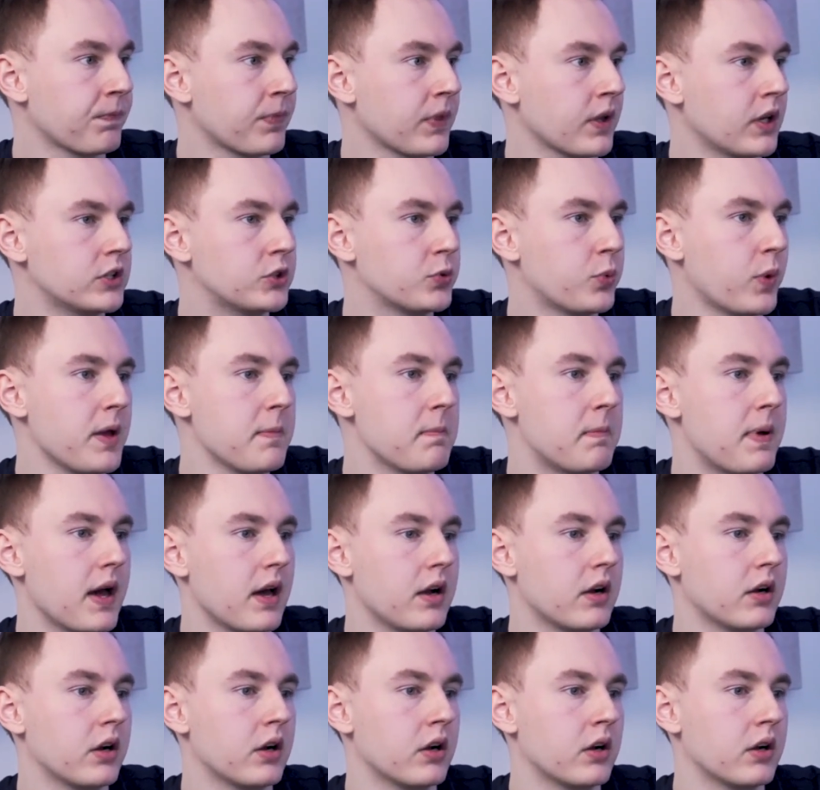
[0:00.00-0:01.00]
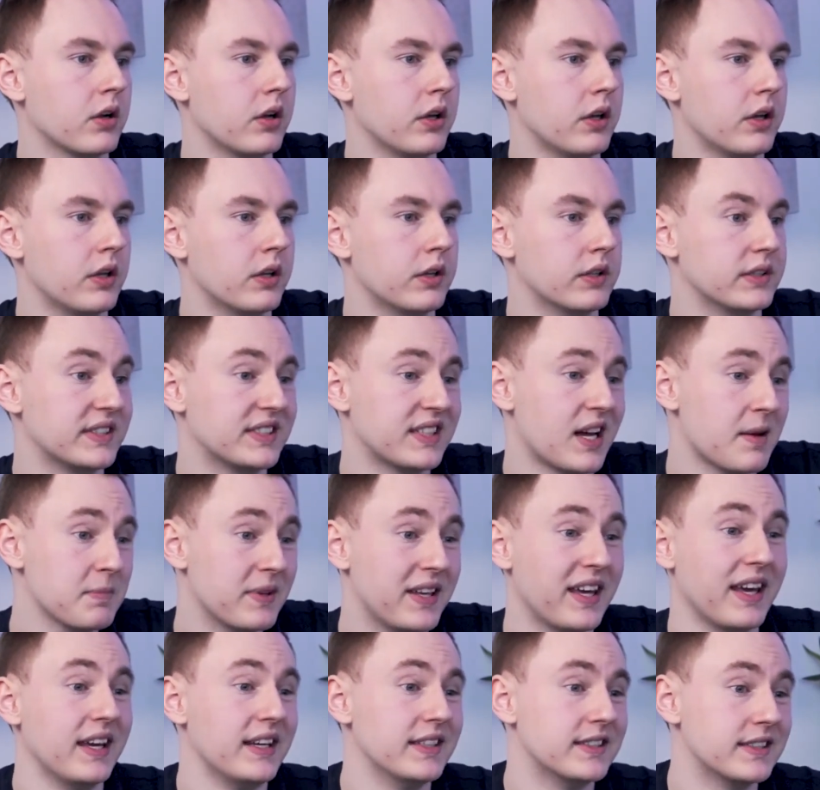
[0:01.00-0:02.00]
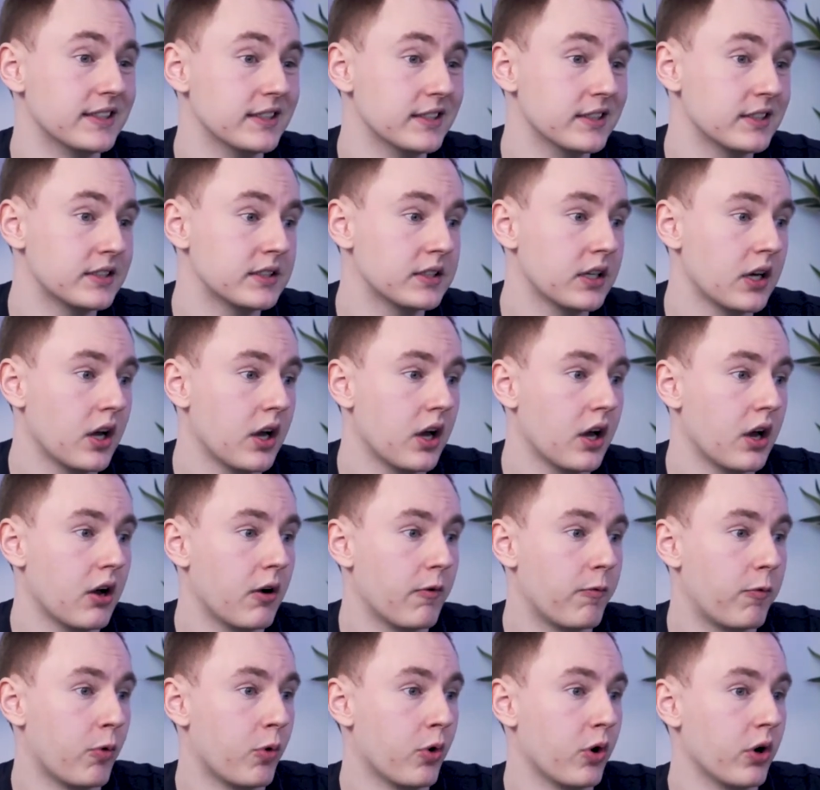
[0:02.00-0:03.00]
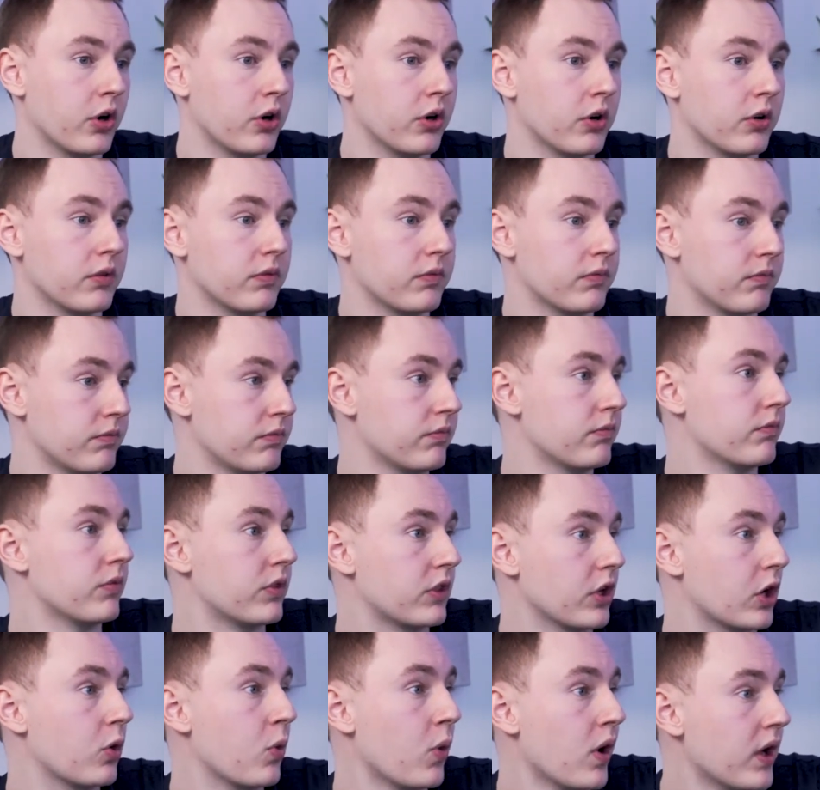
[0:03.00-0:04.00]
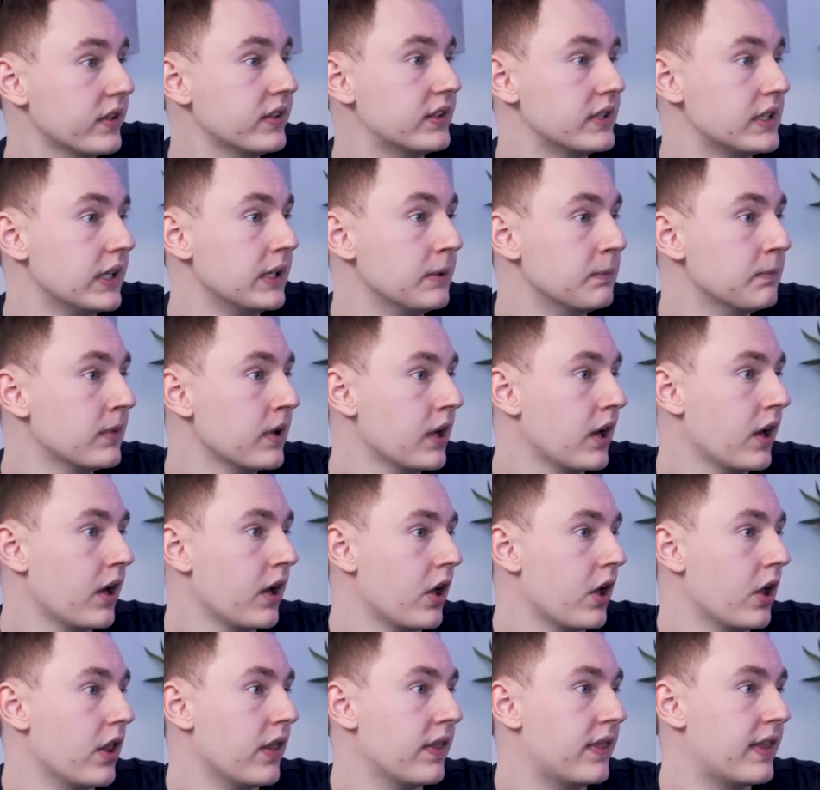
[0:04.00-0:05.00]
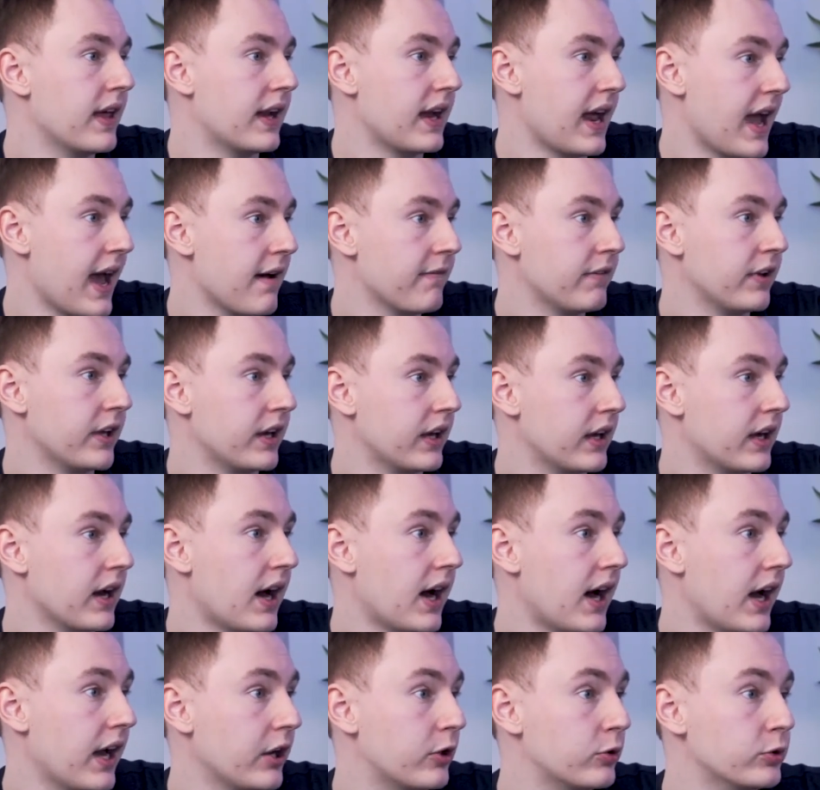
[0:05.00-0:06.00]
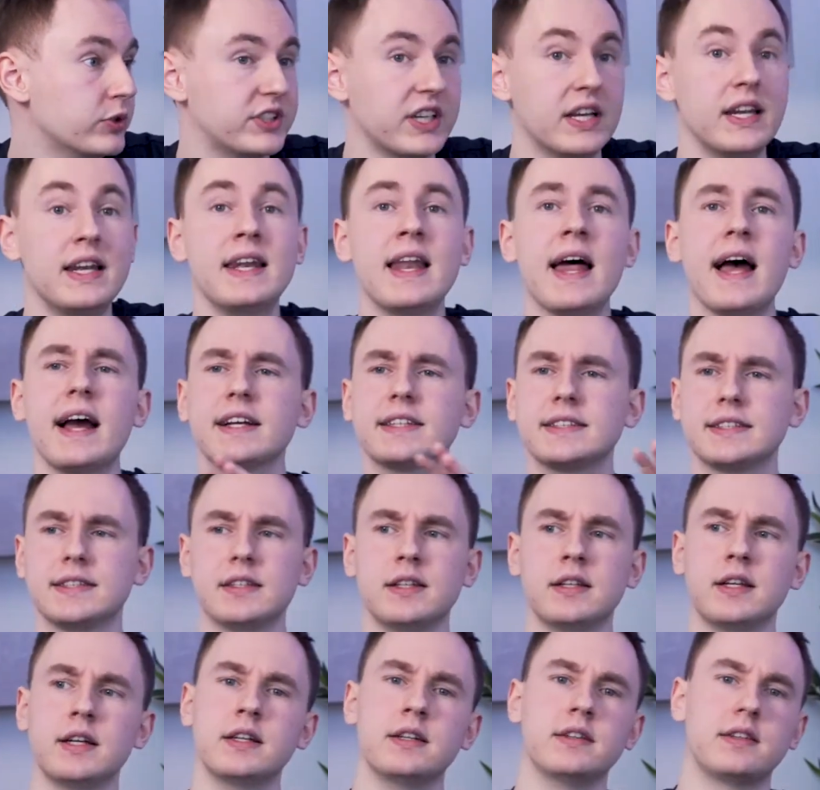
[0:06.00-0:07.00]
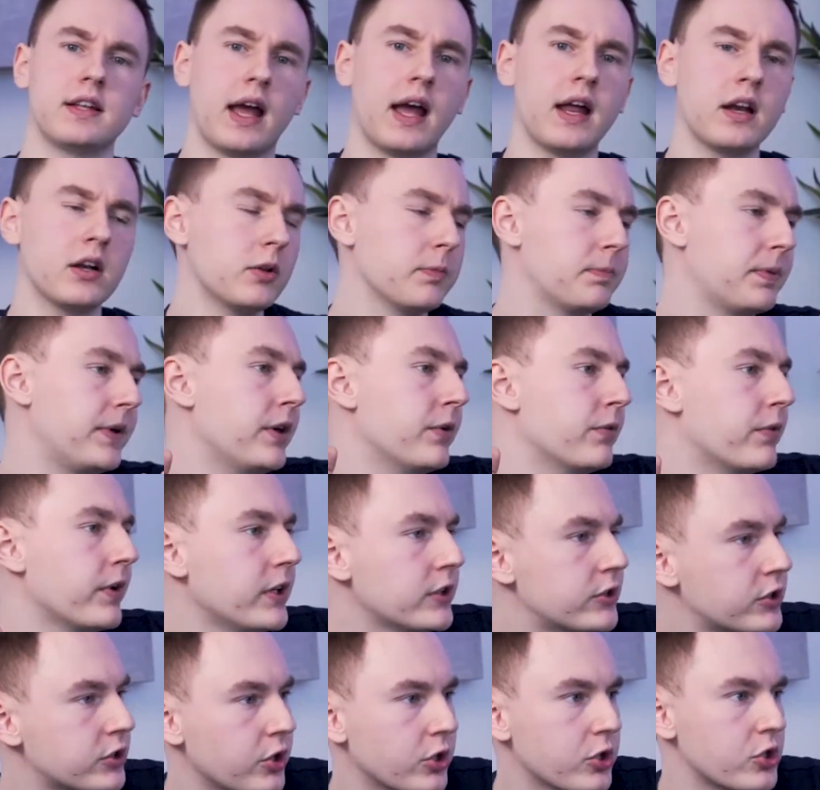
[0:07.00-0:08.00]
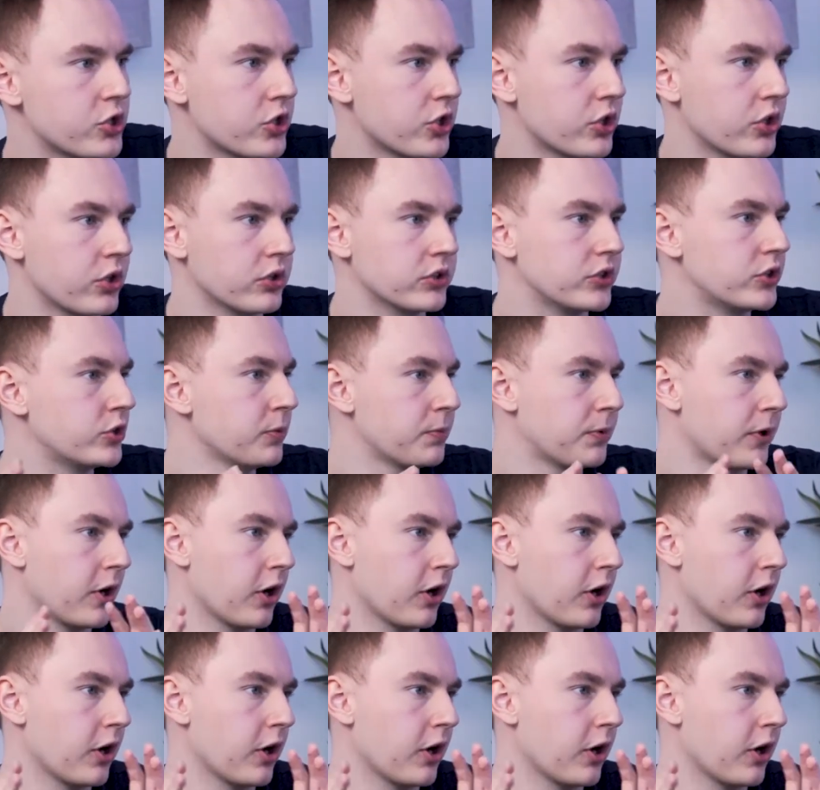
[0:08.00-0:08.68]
it's way better in some cases for the quant team than having a guy who's an excellent NLP researcher, super